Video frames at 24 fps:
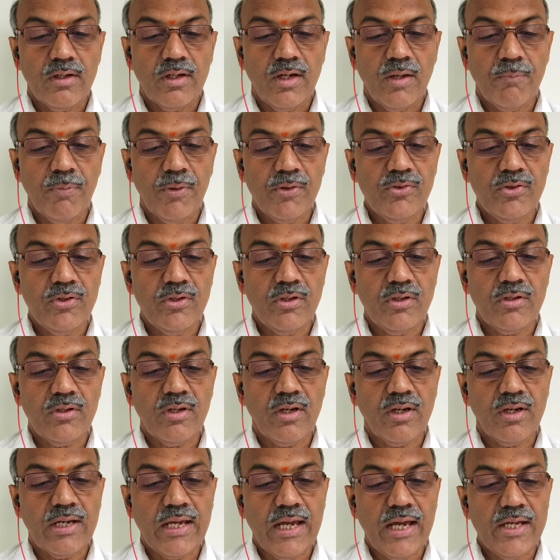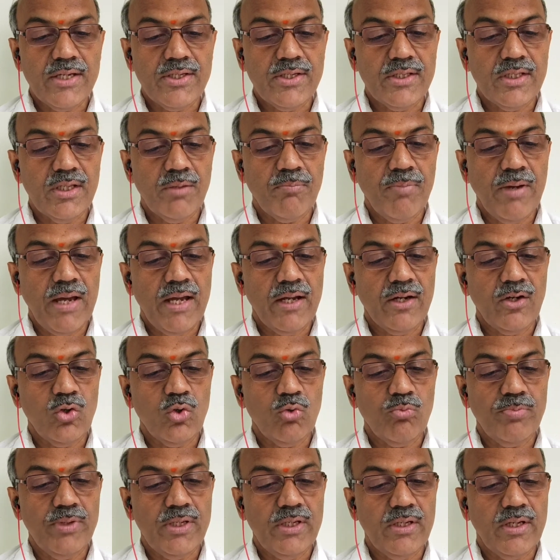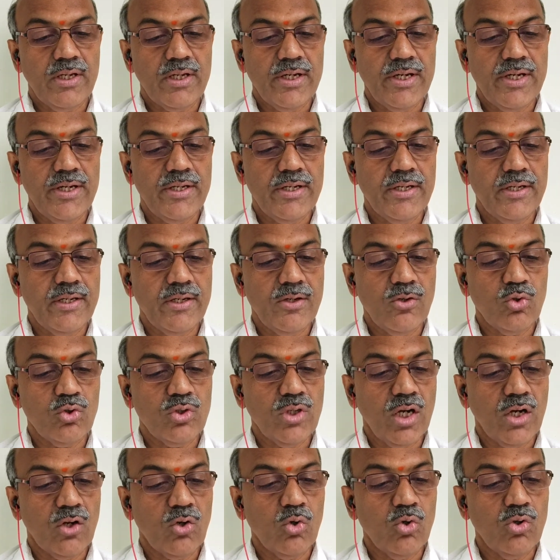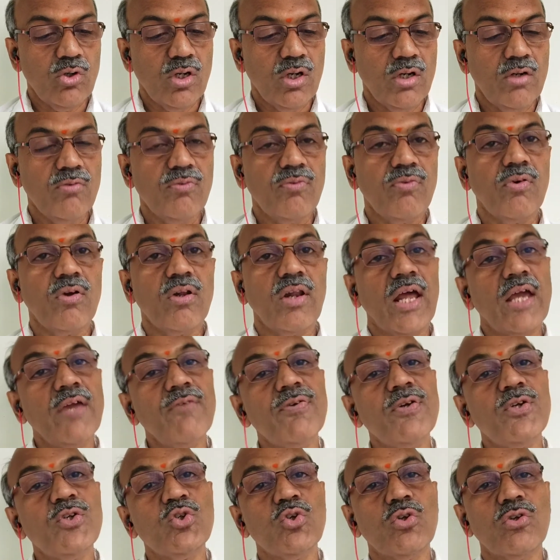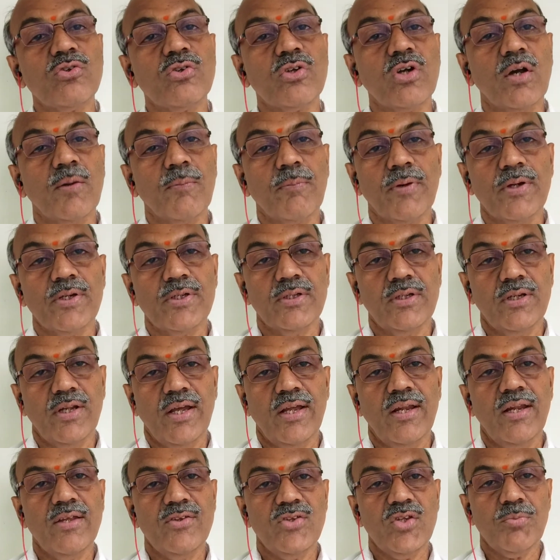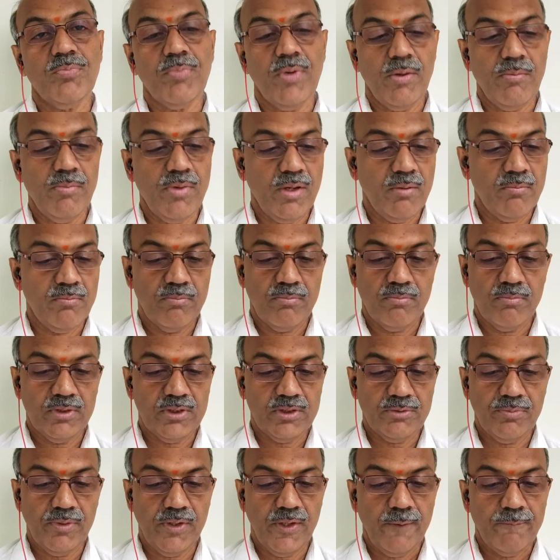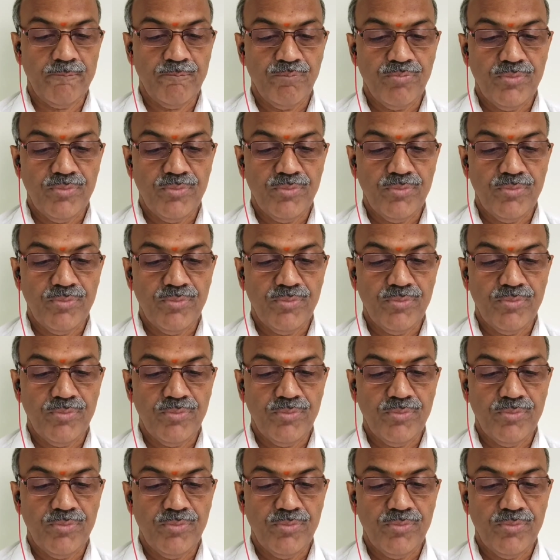Deposit cash in the bank to be credited to the account of Life Insurance Corporation, LIC premium must be.